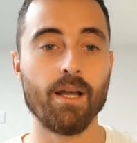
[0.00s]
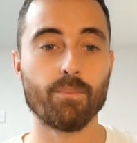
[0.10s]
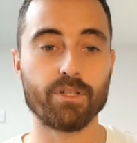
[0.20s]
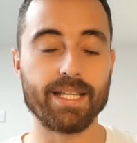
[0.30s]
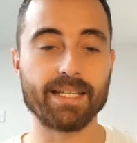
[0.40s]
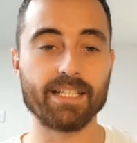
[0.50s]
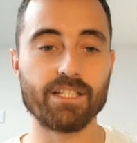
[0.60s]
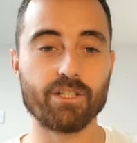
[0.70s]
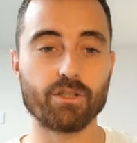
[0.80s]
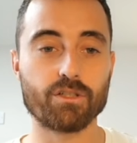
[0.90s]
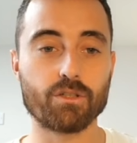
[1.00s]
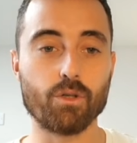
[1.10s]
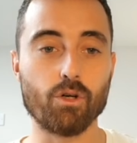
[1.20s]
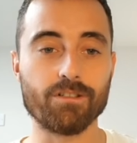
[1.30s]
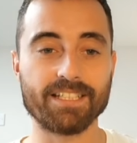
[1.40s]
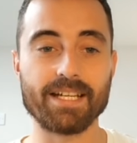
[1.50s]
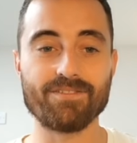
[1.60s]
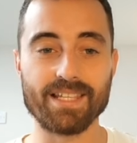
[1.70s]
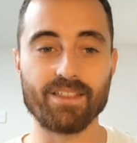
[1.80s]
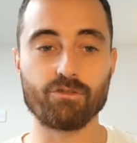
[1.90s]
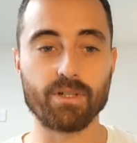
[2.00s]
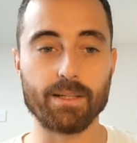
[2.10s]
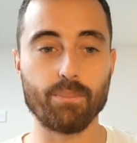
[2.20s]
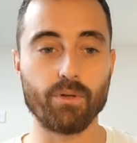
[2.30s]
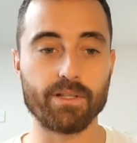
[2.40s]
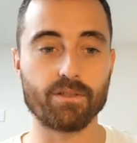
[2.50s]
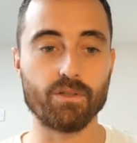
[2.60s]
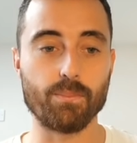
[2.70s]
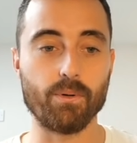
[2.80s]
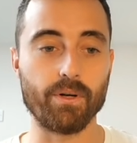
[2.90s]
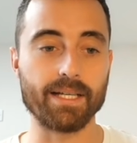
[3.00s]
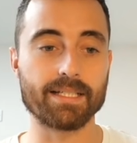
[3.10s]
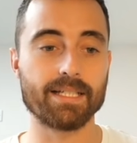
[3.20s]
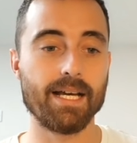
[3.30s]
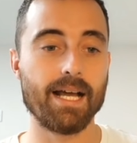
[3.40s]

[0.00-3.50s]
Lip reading: Predicted to score 73.2 points.